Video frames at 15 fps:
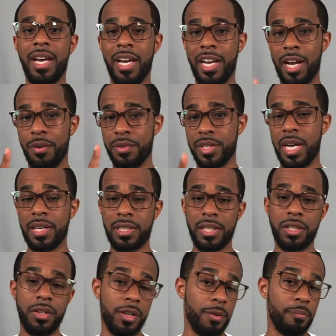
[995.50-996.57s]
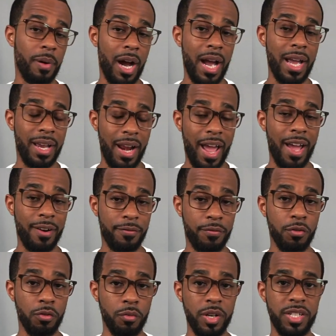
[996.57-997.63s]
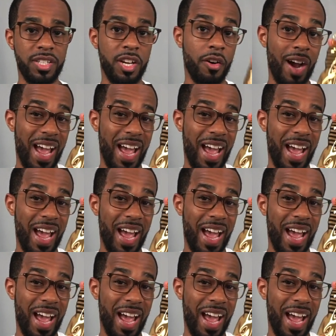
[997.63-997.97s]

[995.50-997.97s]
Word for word: And I was actually gonna buy it at full retail